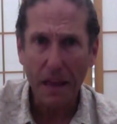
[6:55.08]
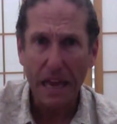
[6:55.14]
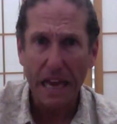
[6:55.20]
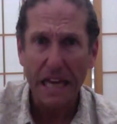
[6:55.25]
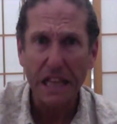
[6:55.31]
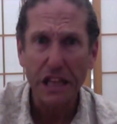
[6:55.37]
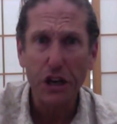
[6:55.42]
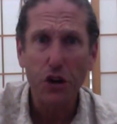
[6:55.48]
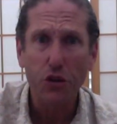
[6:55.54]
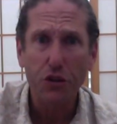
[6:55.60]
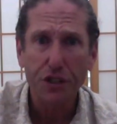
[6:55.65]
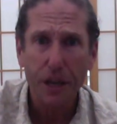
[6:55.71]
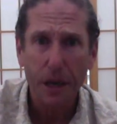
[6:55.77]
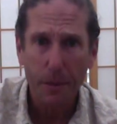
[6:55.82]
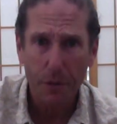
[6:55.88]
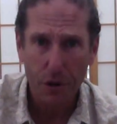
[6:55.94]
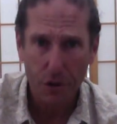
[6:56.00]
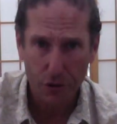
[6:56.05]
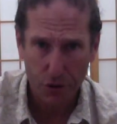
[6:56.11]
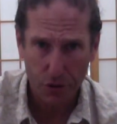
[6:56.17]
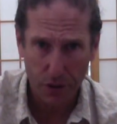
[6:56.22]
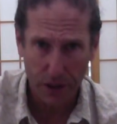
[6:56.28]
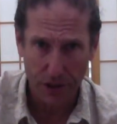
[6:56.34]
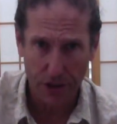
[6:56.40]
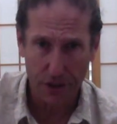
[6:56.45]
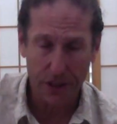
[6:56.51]
iliotibial
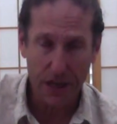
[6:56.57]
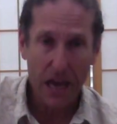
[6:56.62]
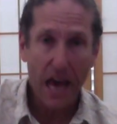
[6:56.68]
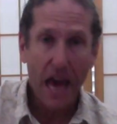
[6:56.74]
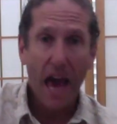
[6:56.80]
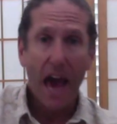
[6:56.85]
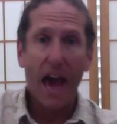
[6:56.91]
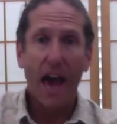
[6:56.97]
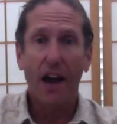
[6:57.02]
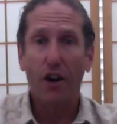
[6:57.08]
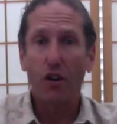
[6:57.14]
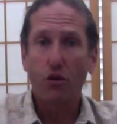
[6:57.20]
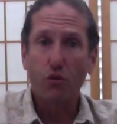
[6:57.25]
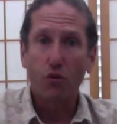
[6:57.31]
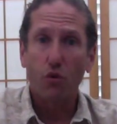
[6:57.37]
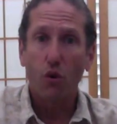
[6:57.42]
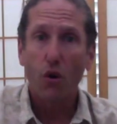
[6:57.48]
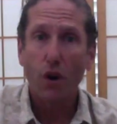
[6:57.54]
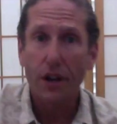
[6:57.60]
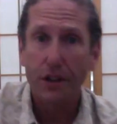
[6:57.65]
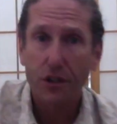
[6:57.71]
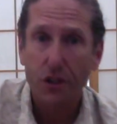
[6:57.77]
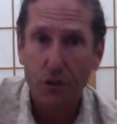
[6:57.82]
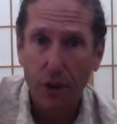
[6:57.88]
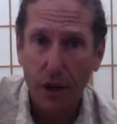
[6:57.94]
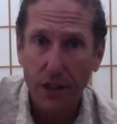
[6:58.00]
stretches, and groin
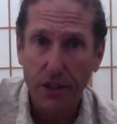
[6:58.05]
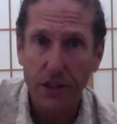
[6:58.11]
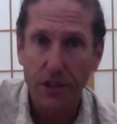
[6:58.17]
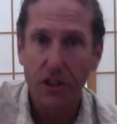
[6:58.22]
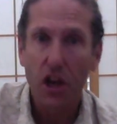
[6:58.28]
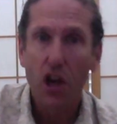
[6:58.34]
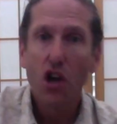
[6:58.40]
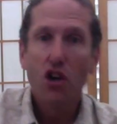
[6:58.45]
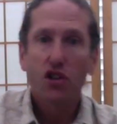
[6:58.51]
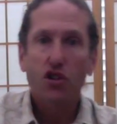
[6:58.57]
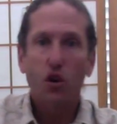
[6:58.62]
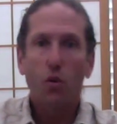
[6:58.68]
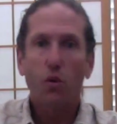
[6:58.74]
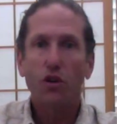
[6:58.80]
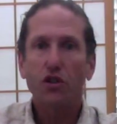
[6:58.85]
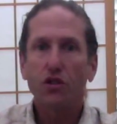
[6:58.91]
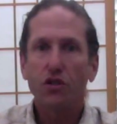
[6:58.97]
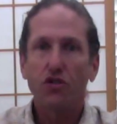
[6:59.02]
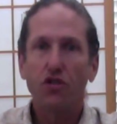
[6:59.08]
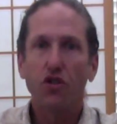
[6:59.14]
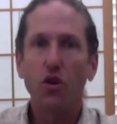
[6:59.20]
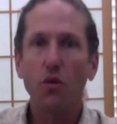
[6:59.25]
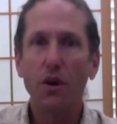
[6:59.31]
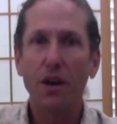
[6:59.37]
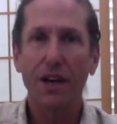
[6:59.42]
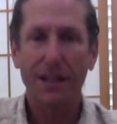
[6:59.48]
stretches. So what you're
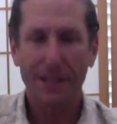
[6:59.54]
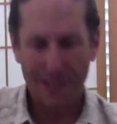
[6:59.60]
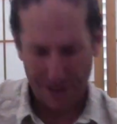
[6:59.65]
doing is